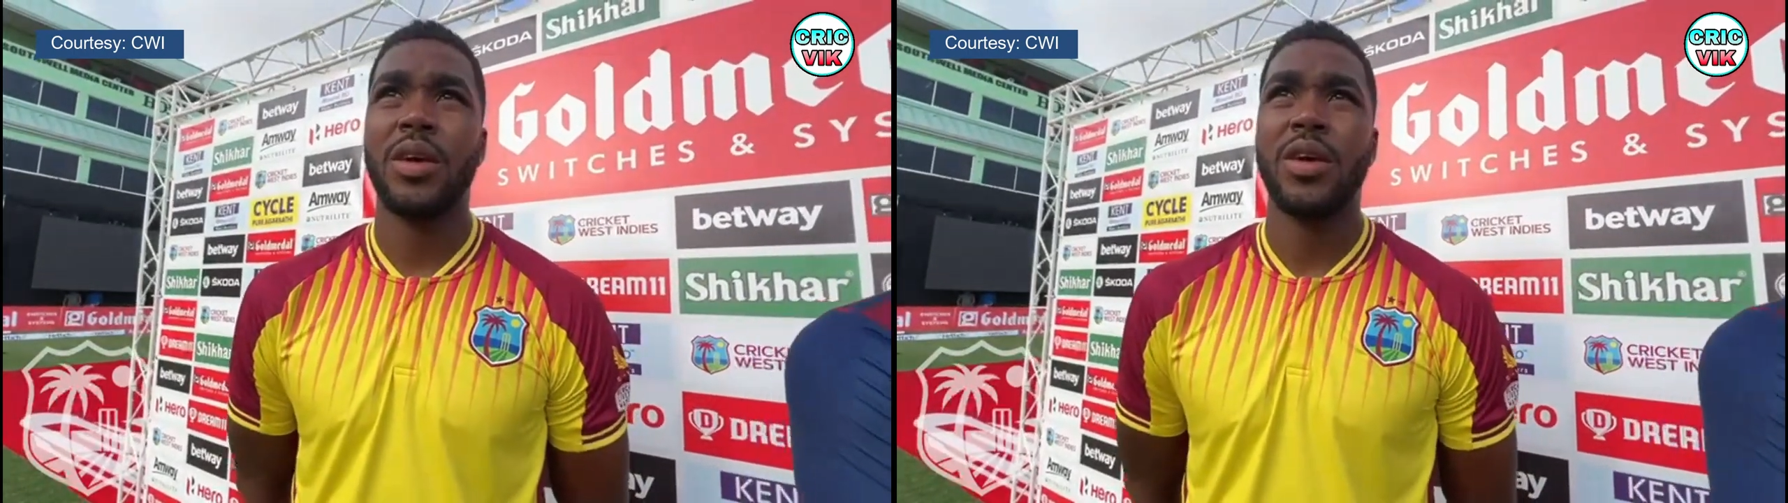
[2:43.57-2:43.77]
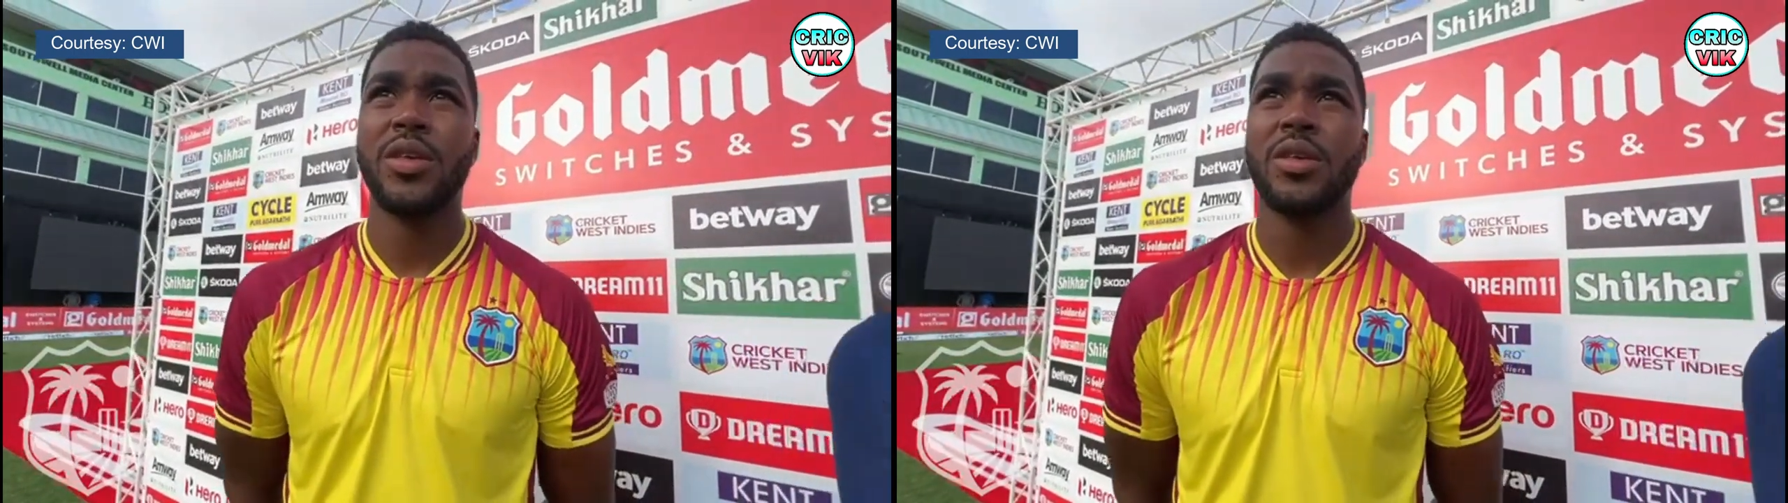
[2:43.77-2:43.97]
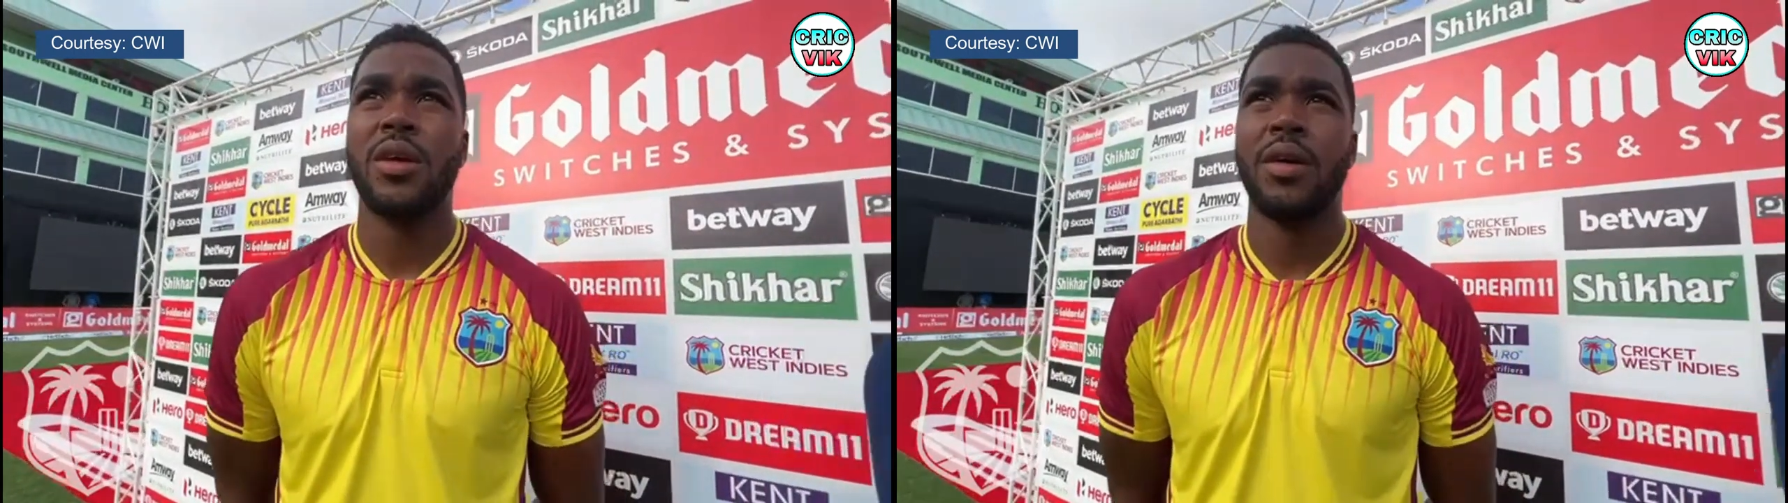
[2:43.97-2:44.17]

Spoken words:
I guess.